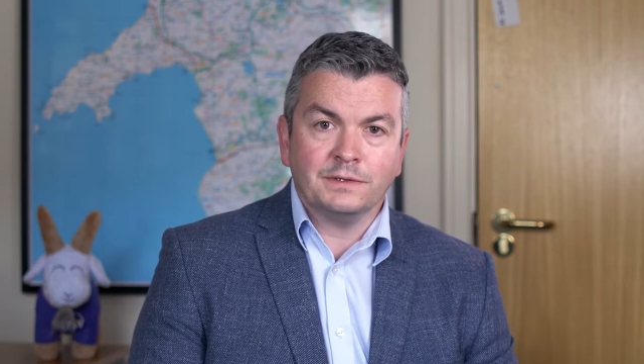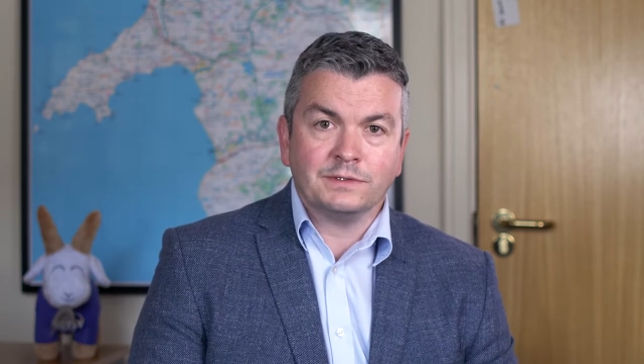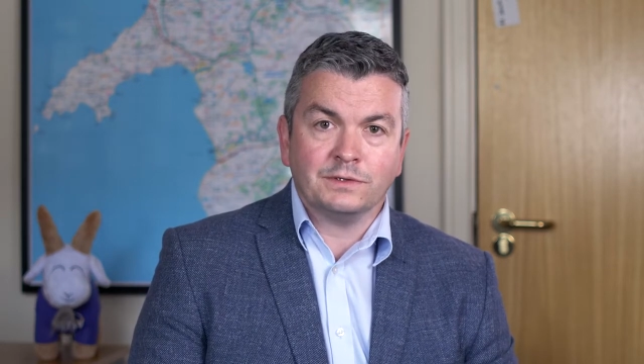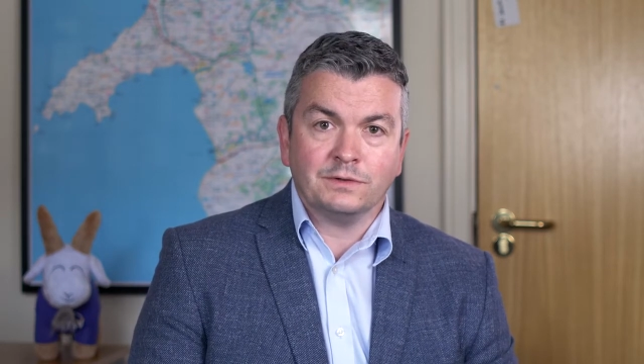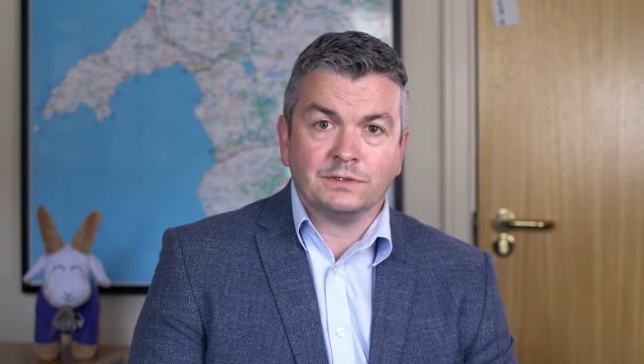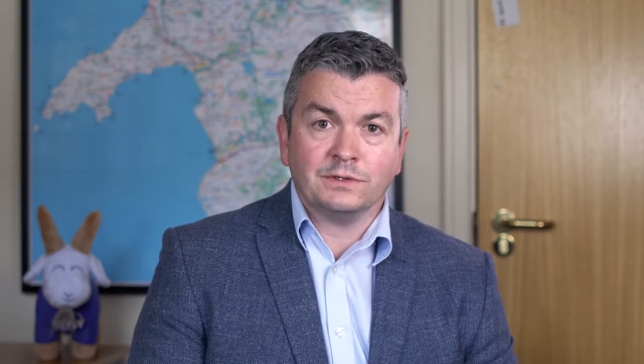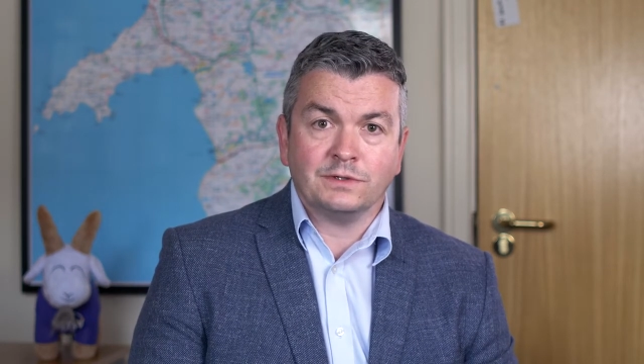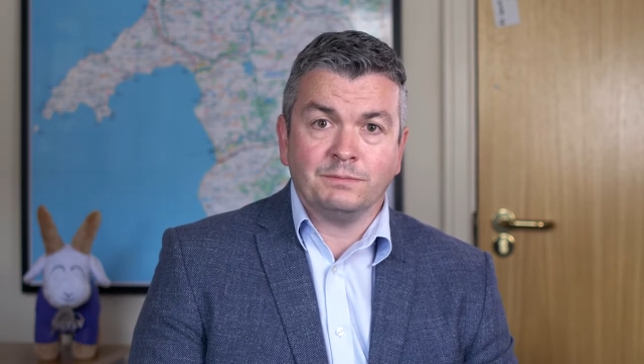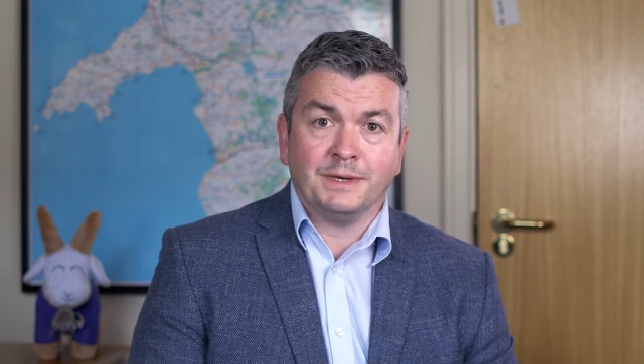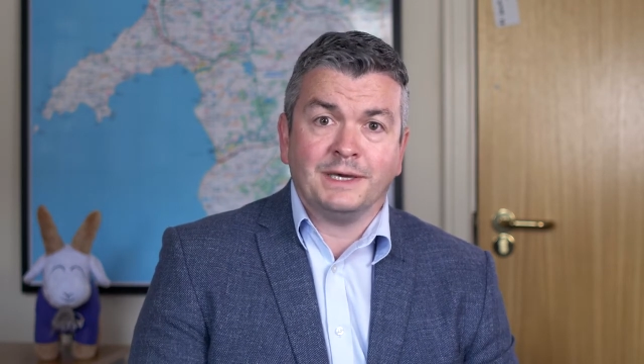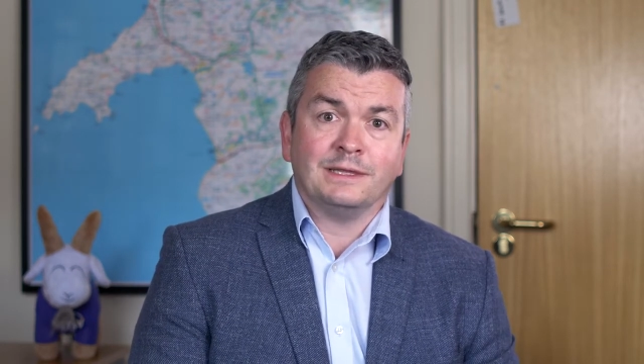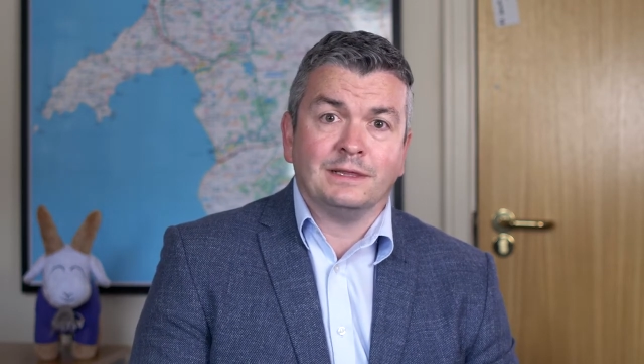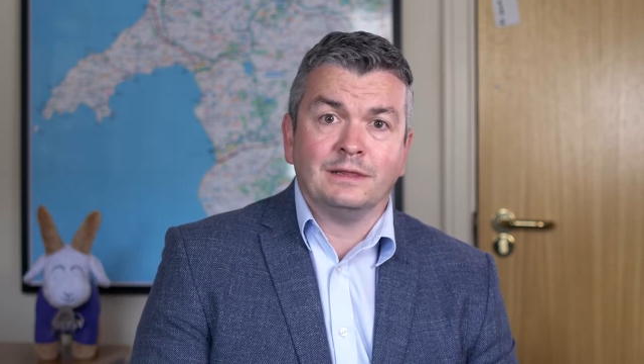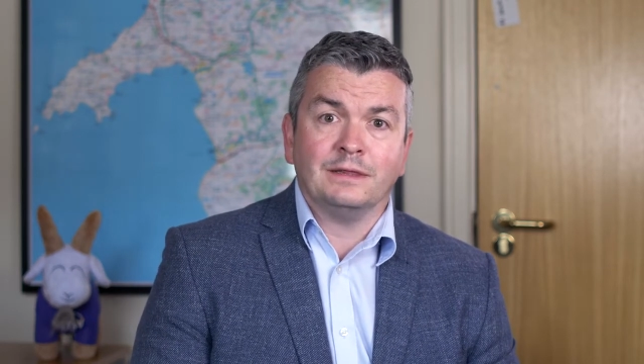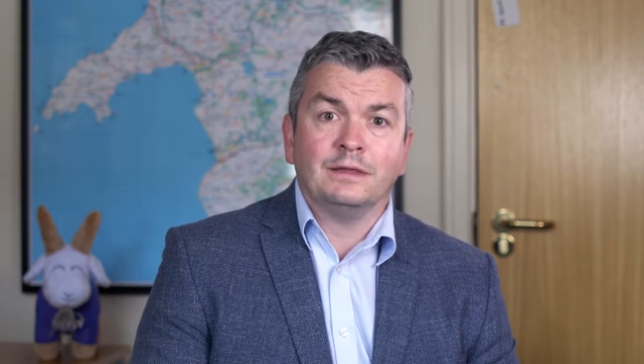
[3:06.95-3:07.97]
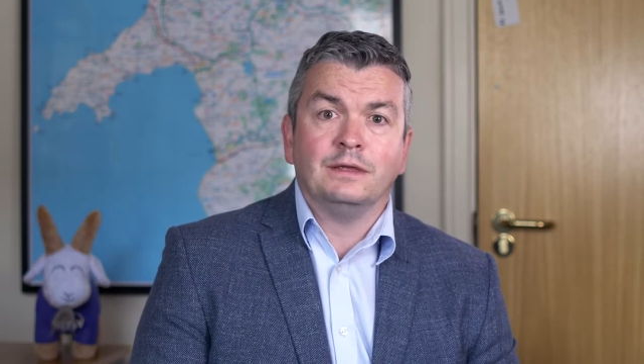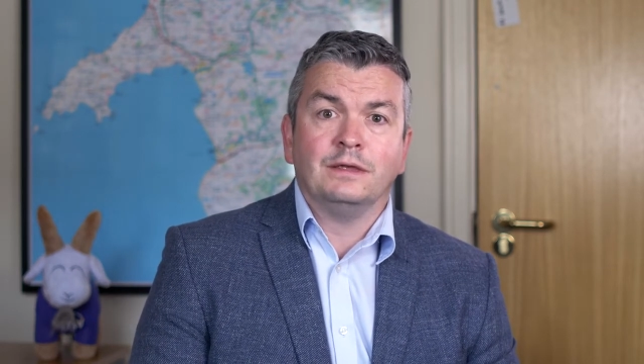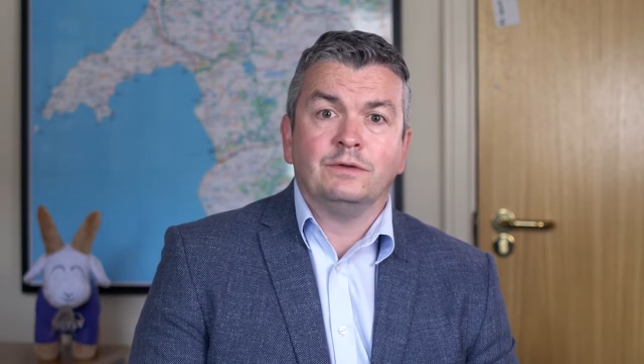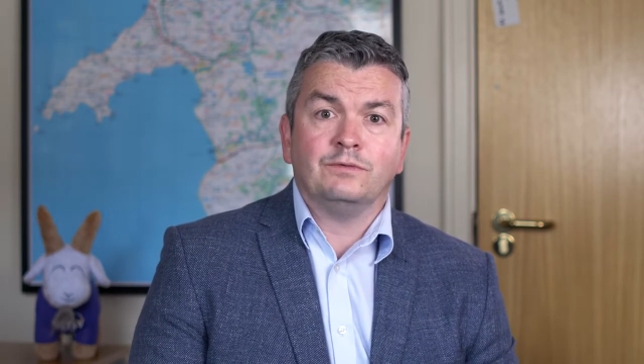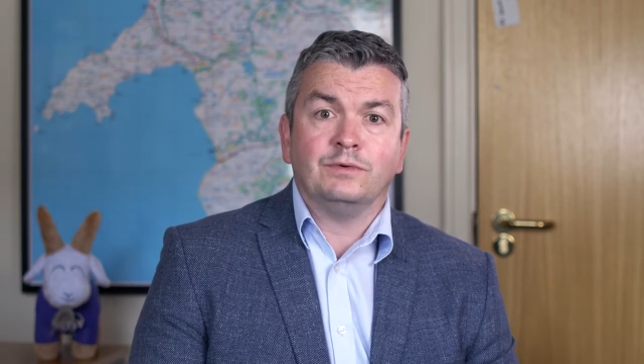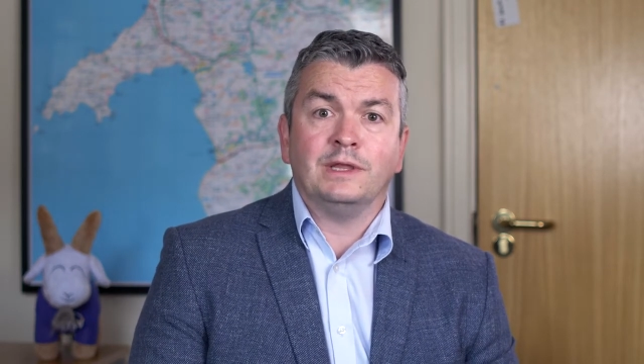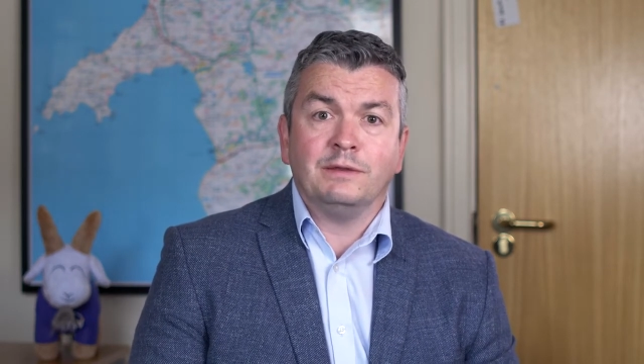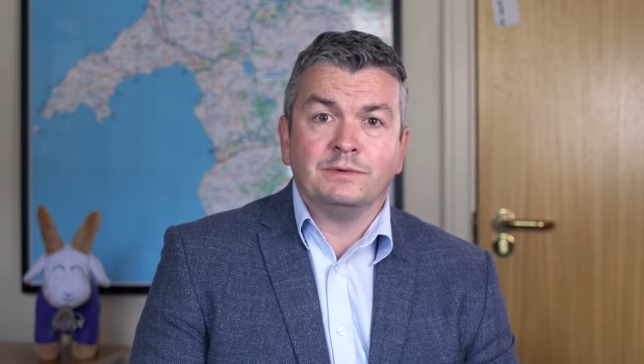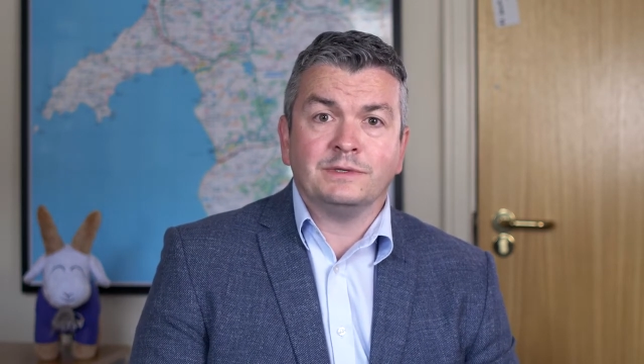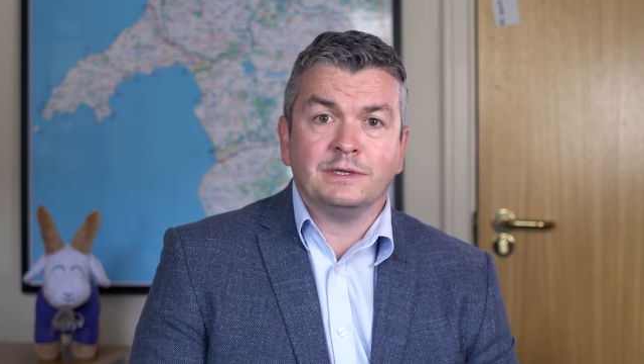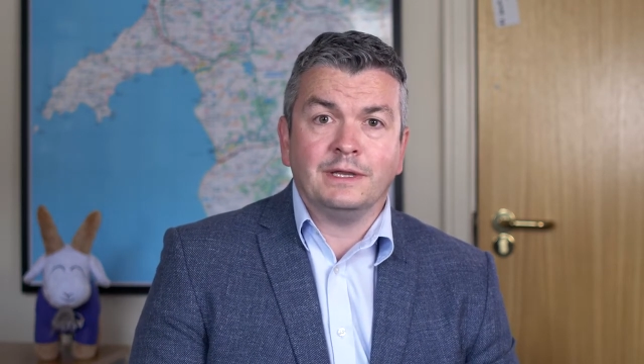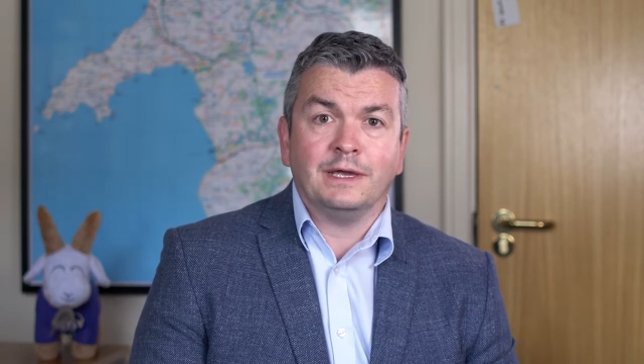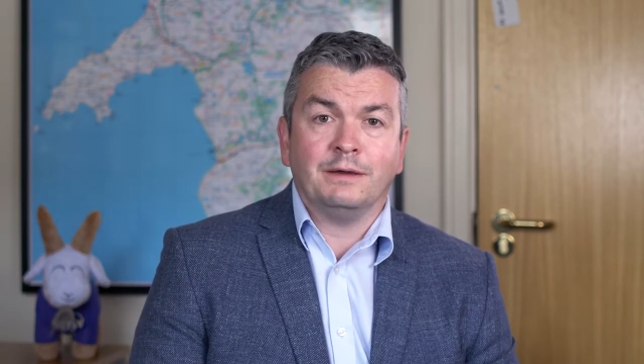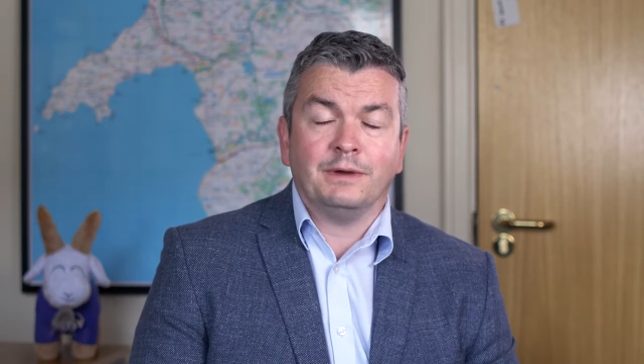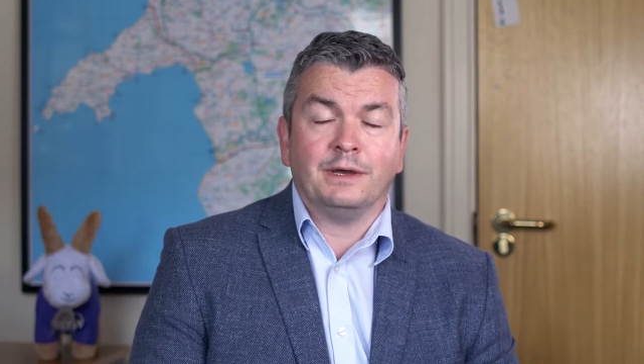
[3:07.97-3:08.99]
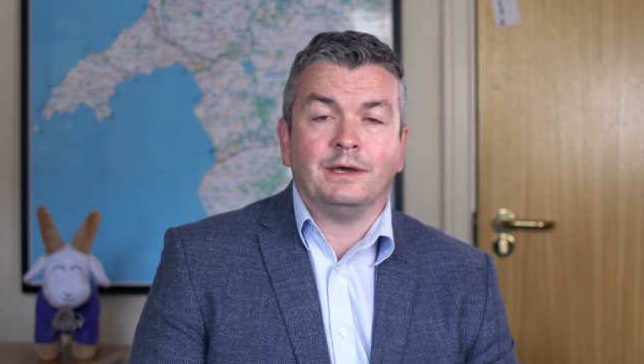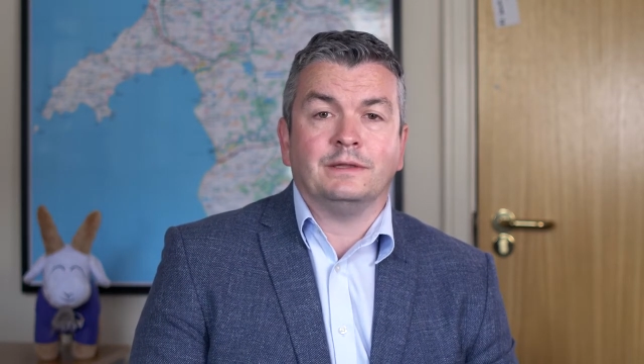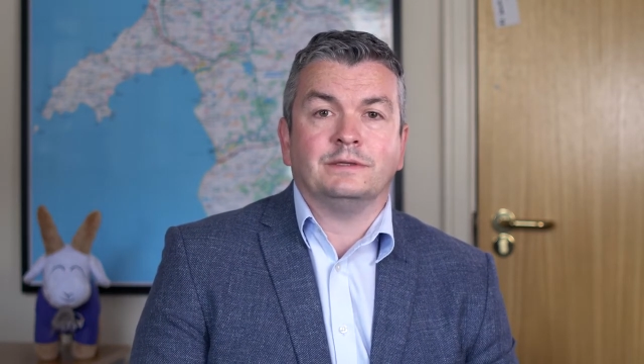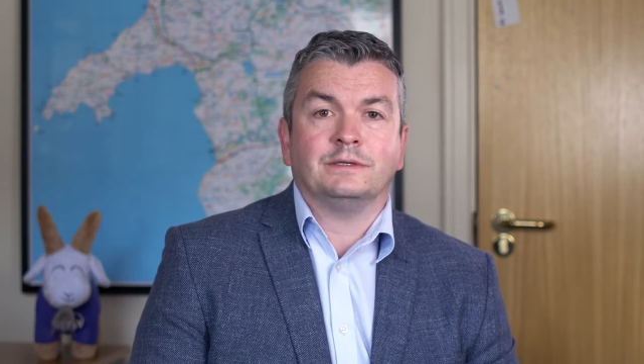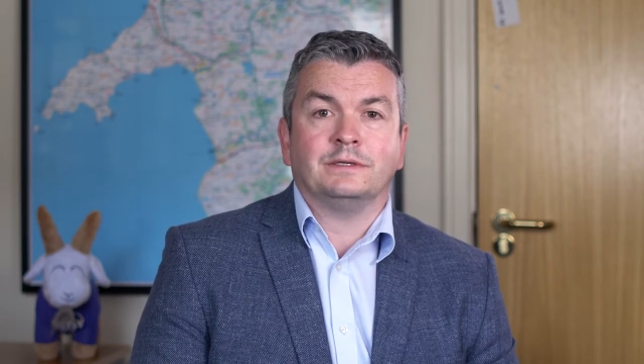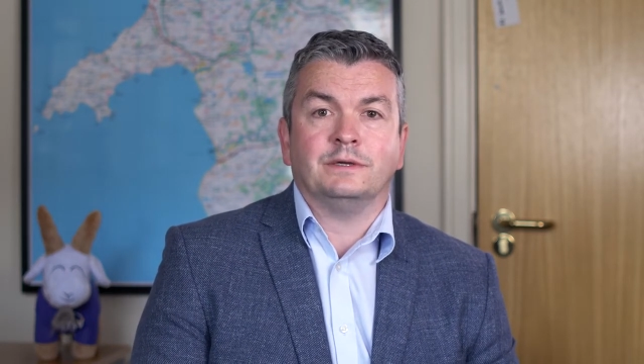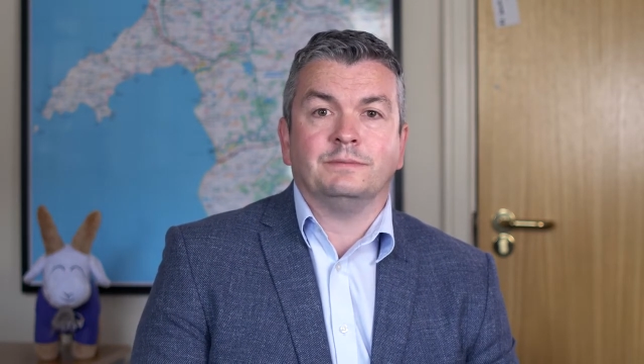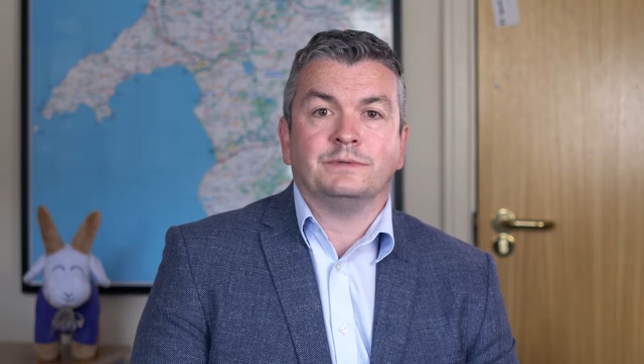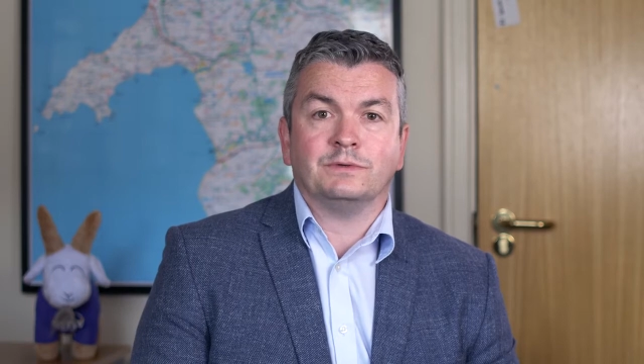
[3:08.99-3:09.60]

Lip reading: So the battle really was in our hands and up